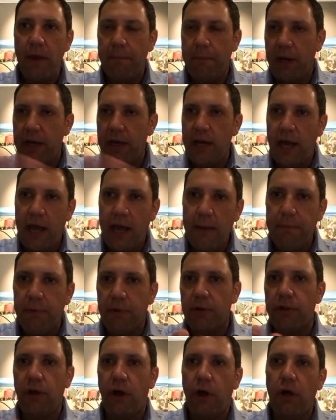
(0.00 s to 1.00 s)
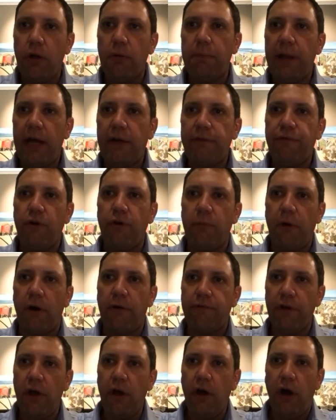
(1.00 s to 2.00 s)
but enable the whole
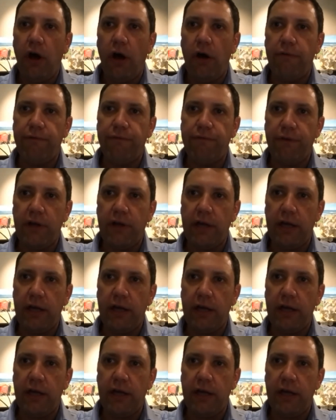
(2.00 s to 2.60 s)
platform of